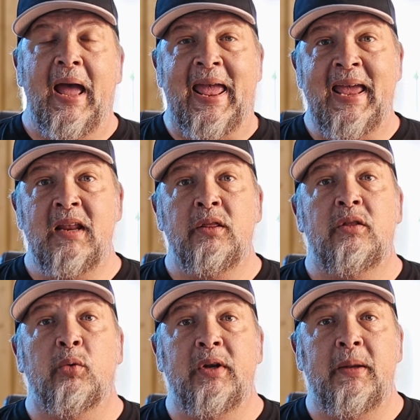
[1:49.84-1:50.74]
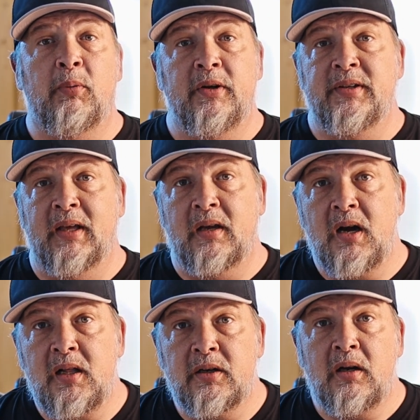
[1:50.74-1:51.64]
and three D printing in
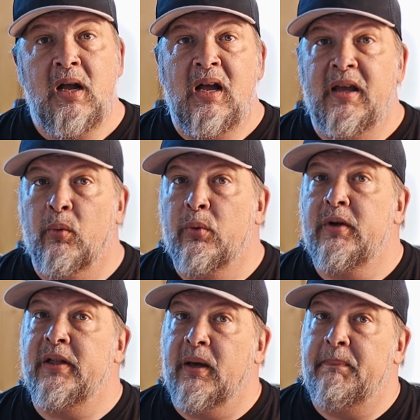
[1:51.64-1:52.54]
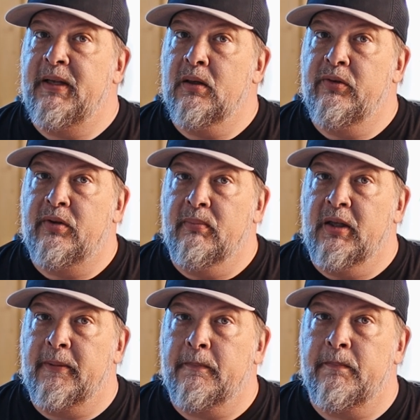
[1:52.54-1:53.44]
color, it really appealed to
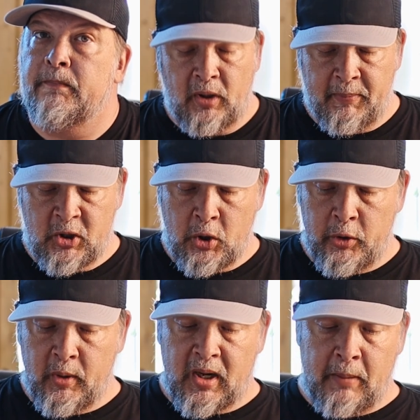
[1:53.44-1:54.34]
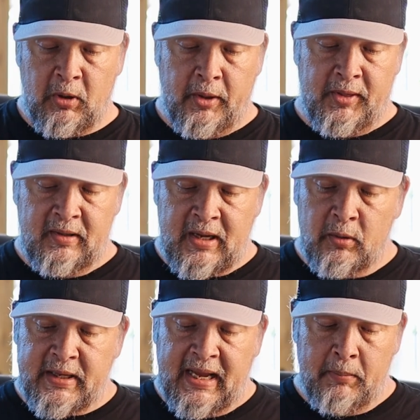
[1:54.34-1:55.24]
me. So let me show you a couple of things I
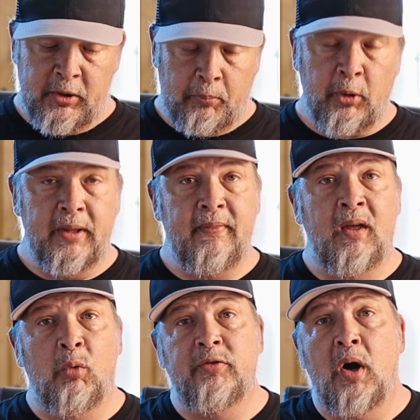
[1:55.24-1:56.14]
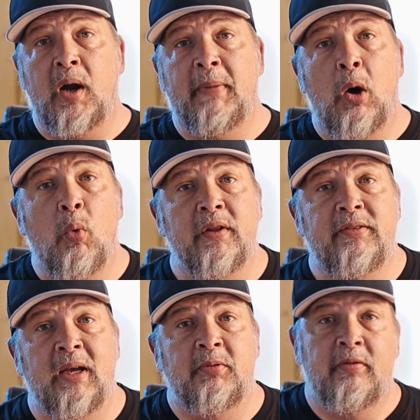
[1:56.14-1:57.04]
was able to print, and then we'll talk about what
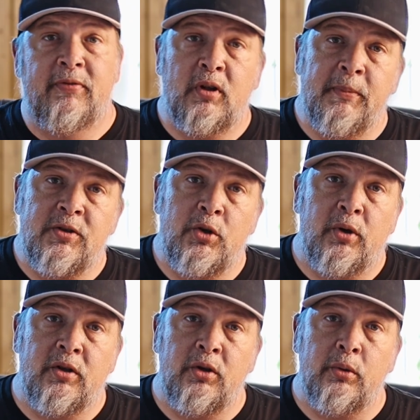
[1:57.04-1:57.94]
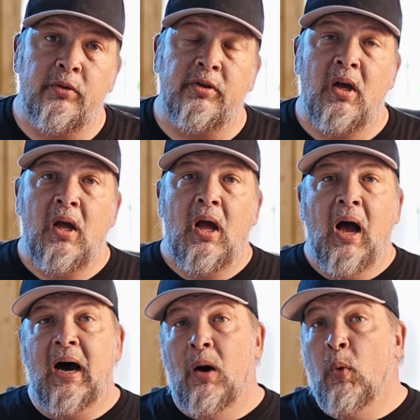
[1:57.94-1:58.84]
types of filaments you can use,
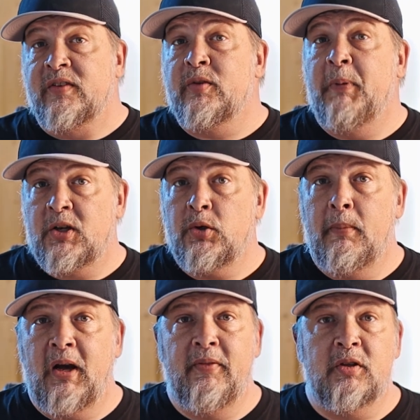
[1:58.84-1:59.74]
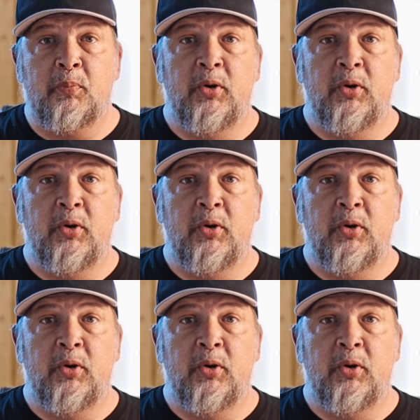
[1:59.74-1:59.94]
uh, what's special about this